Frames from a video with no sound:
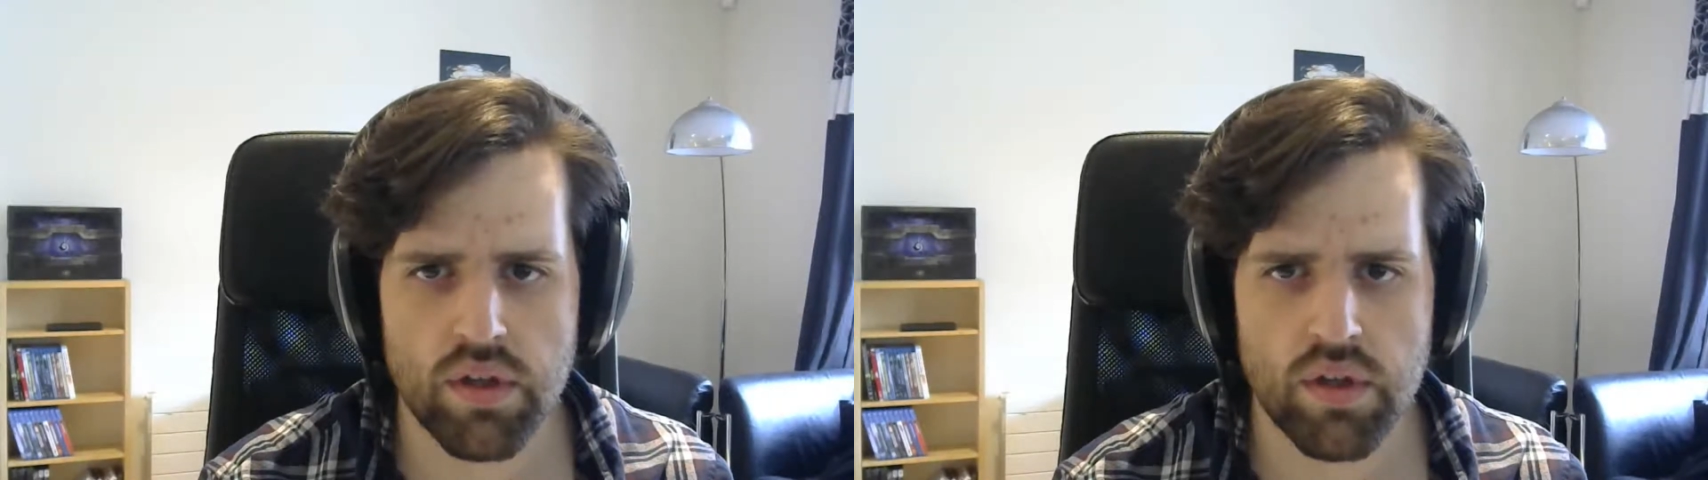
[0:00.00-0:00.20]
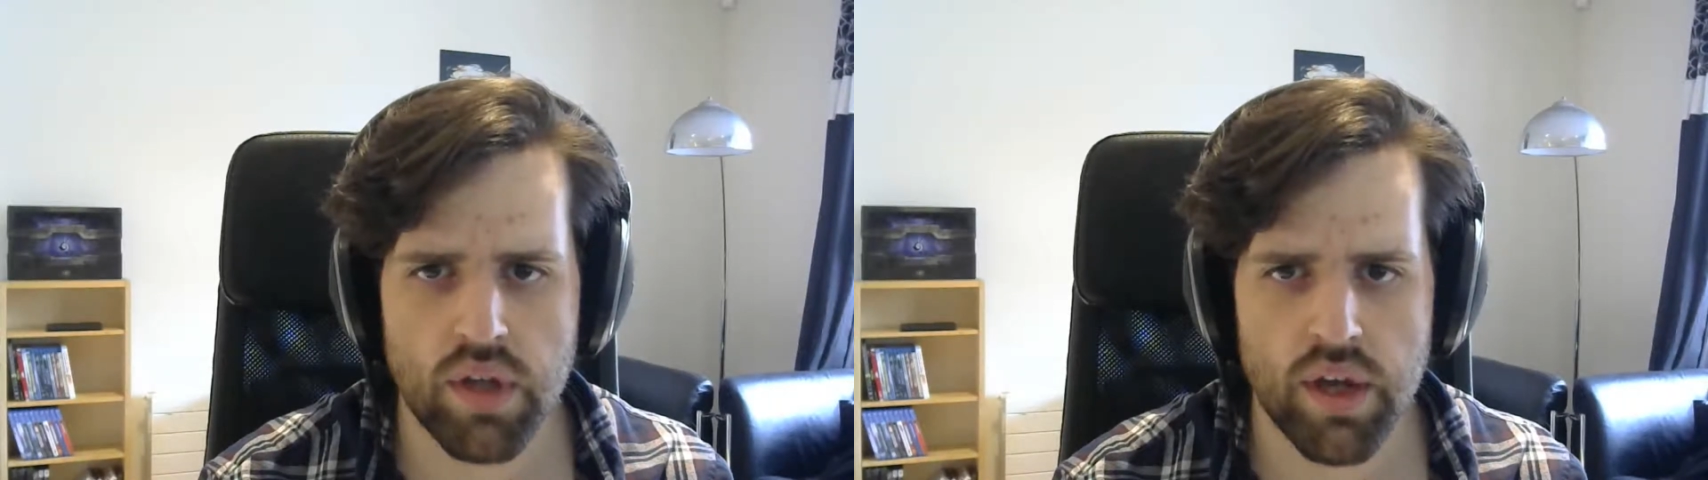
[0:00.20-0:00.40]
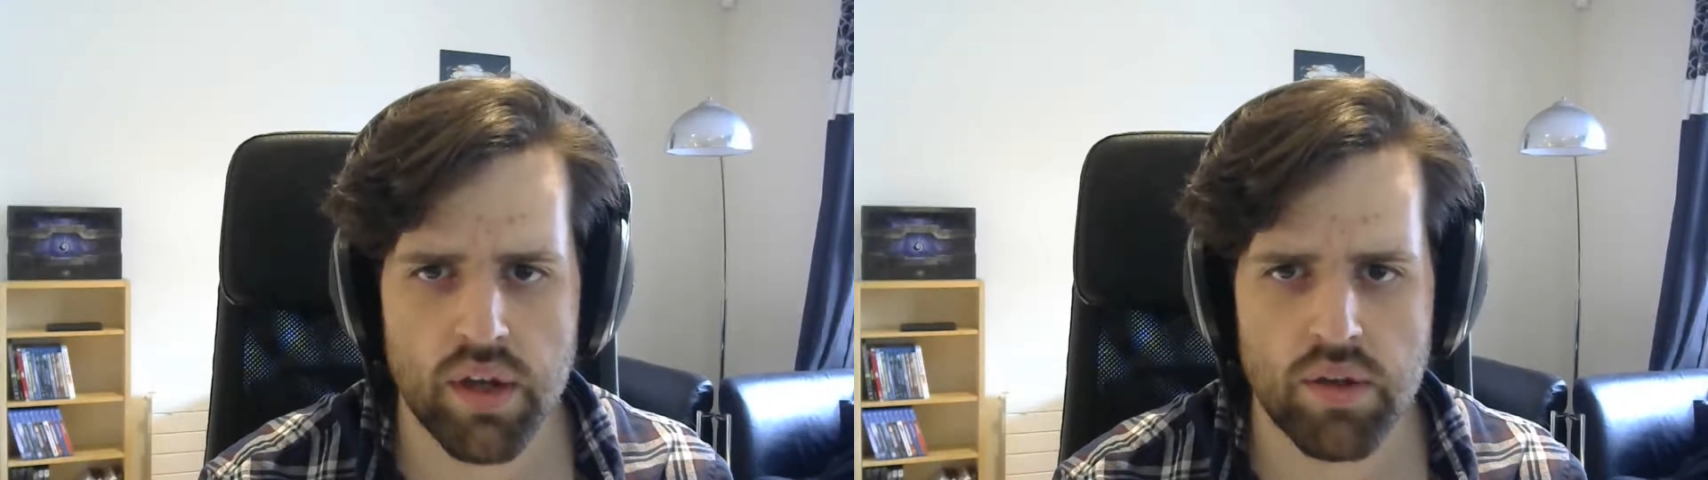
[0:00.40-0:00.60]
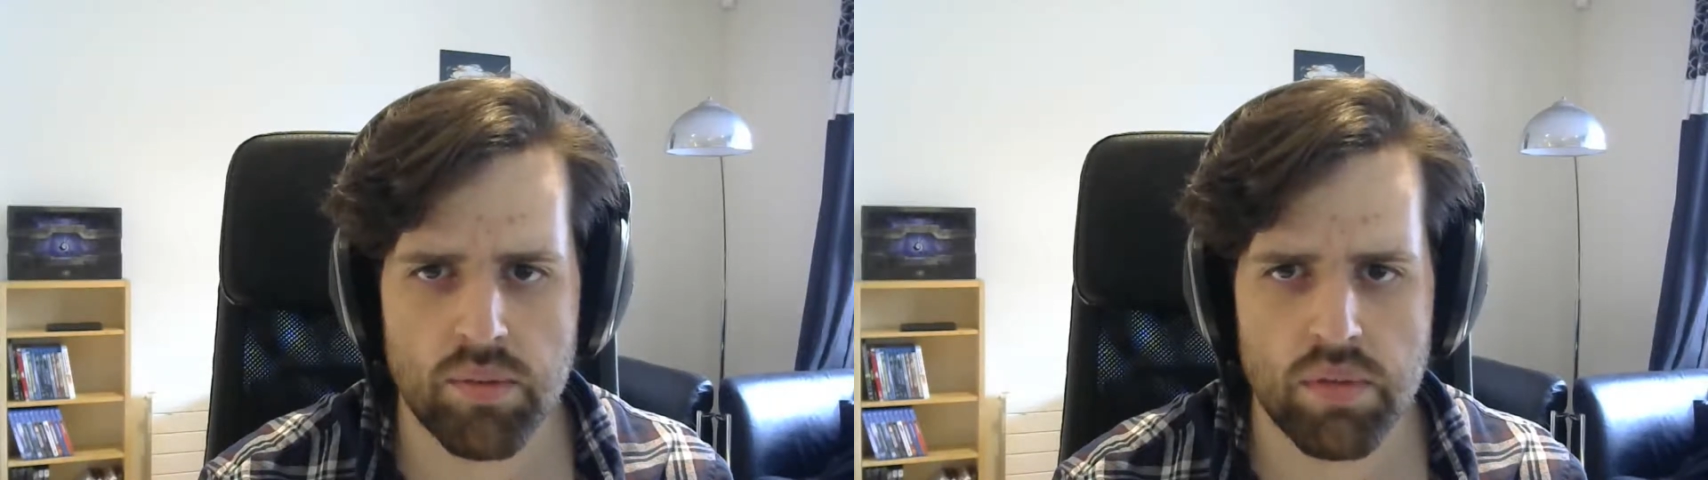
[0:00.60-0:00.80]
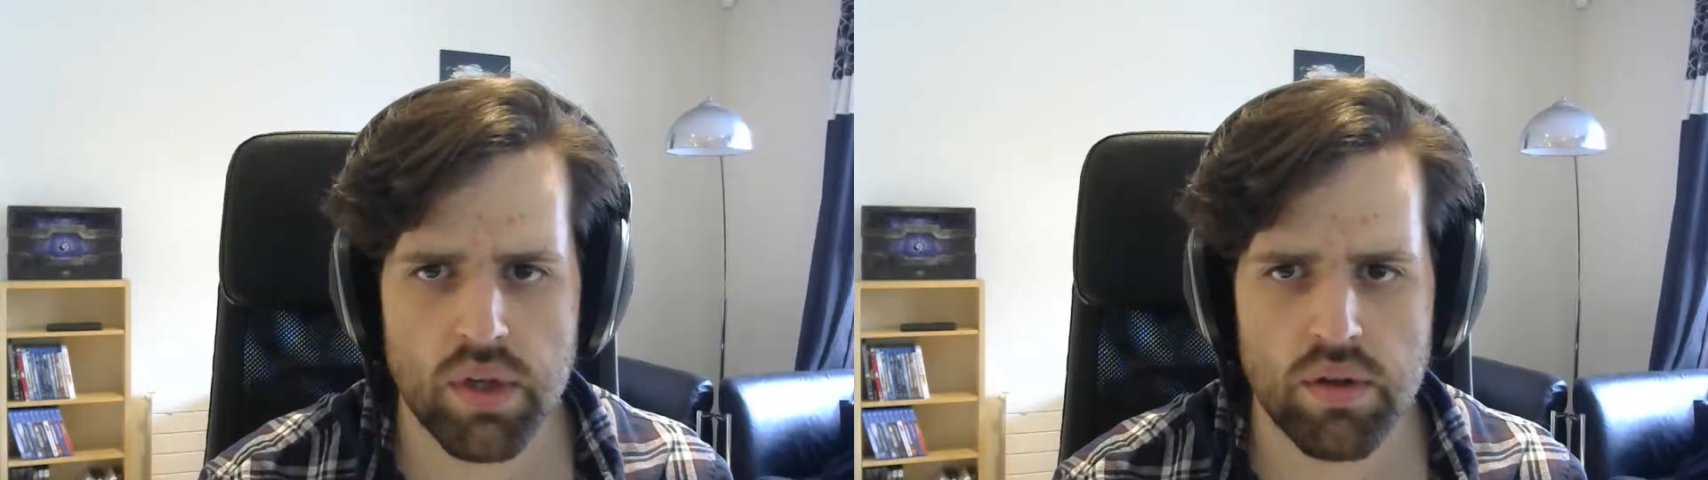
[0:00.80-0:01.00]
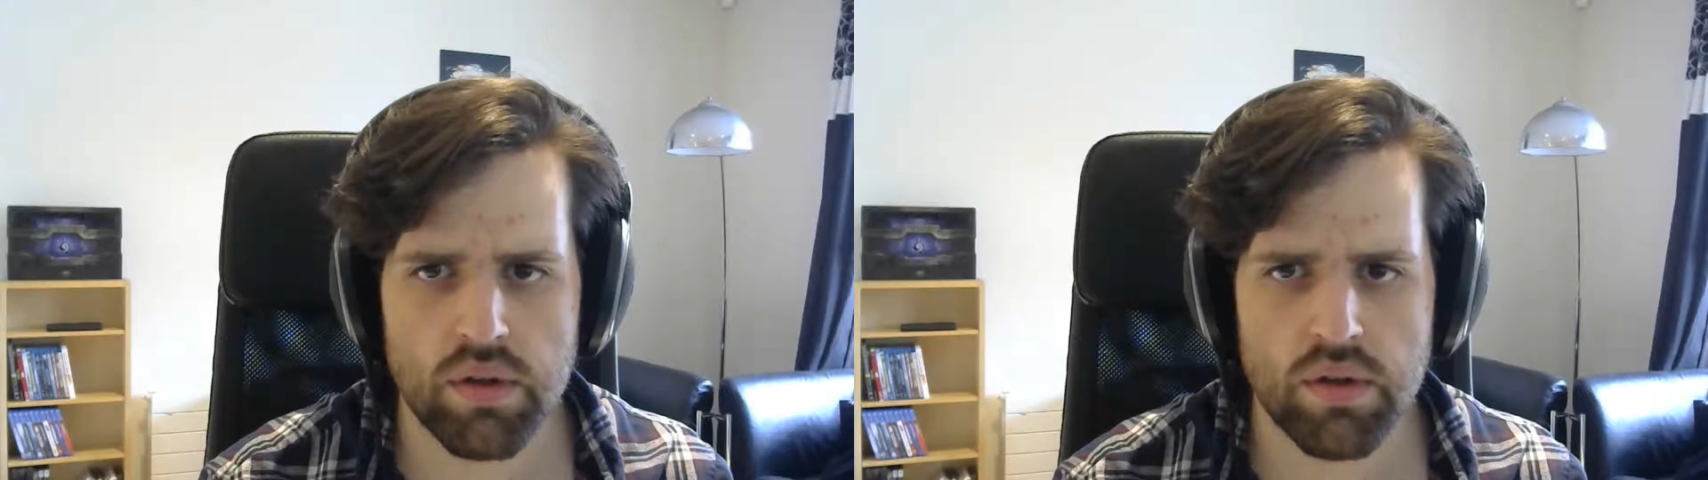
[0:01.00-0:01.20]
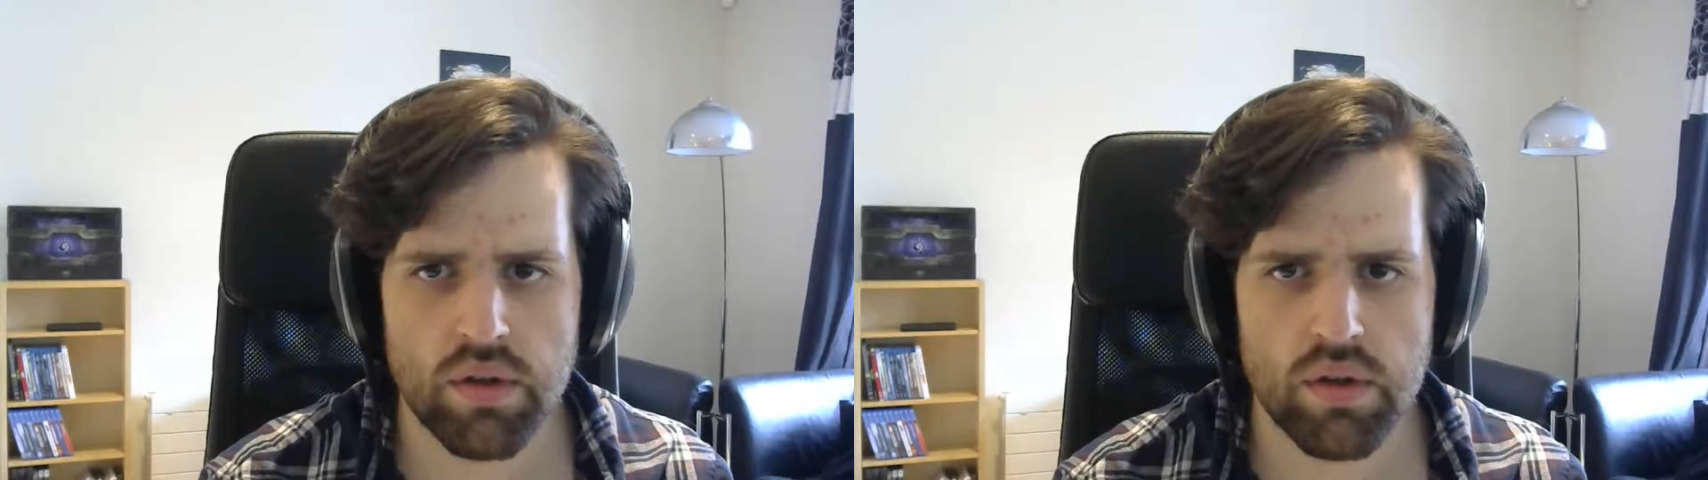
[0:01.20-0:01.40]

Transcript: can end up being good